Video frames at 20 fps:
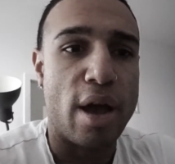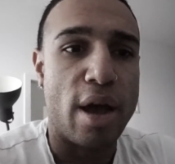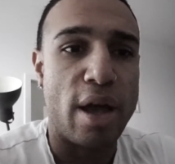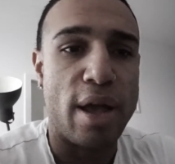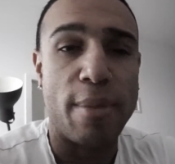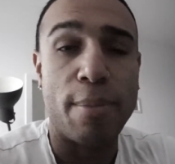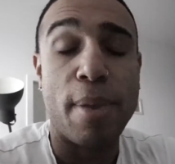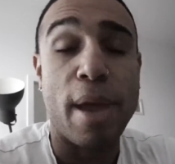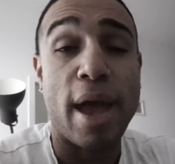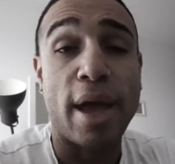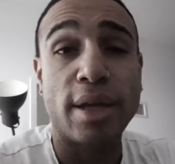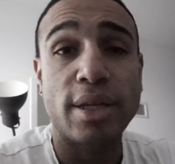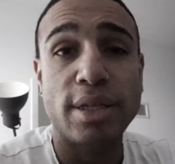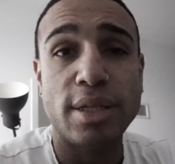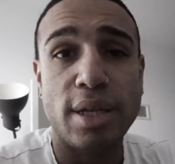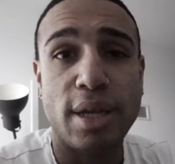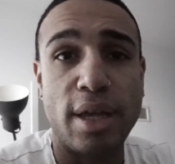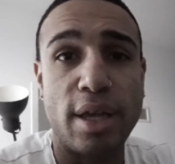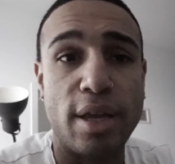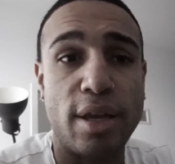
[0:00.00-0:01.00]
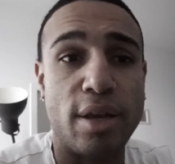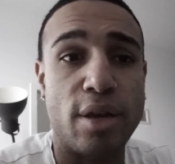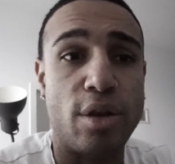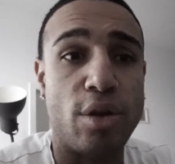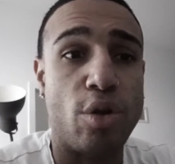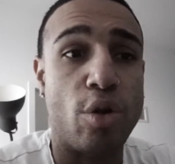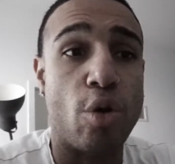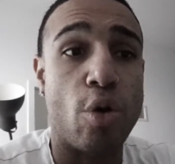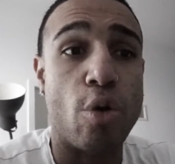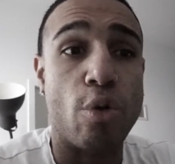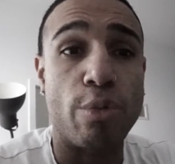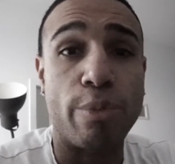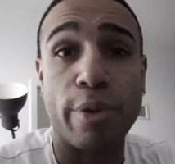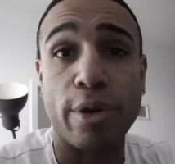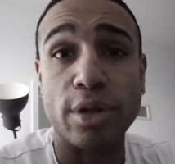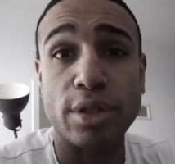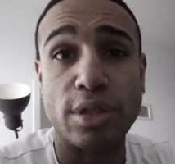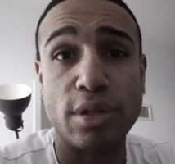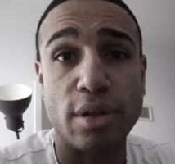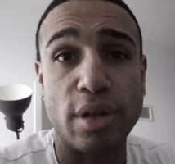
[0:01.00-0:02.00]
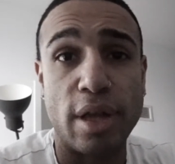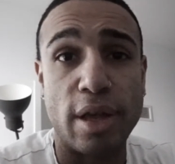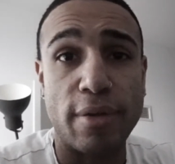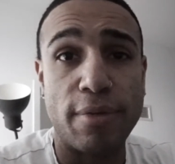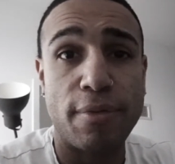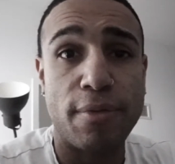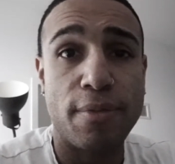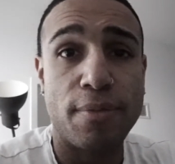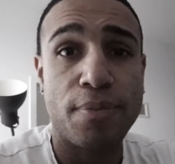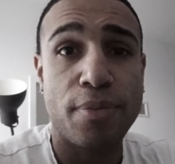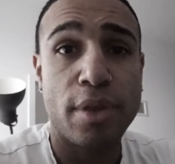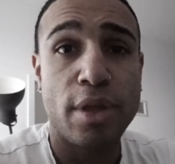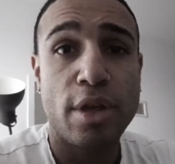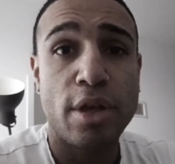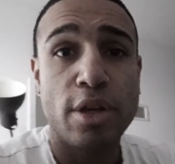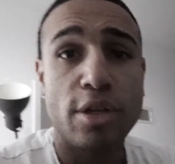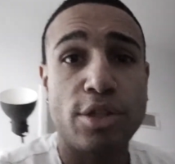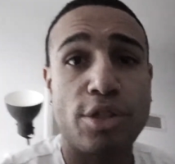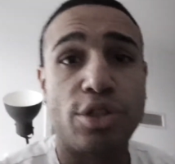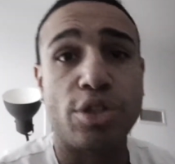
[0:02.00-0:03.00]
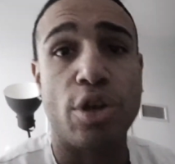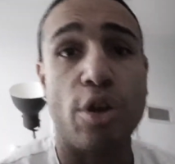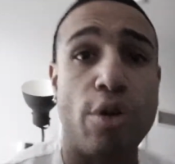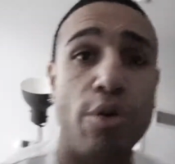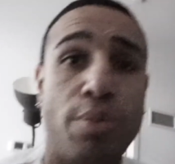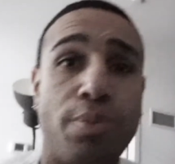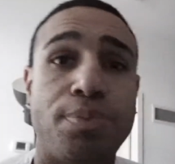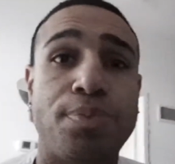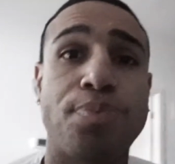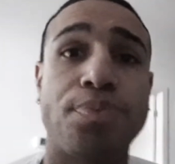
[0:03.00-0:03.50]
impact in your own personal life. So